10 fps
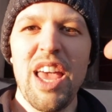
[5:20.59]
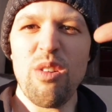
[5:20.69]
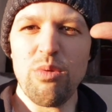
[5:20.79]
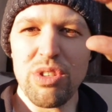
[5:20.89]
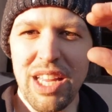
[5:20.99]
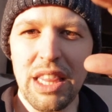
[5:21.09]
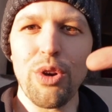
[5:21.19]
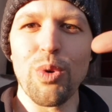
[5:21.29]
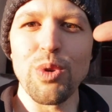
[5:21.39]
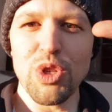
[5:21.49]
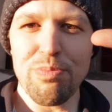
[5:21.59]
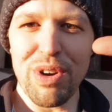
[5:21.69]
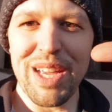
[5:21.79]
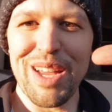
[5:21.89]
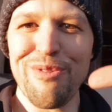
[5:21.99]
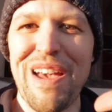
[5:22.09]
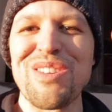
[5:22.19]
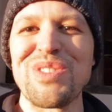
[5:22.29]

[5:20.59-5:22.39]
It was a literal spring. In fact,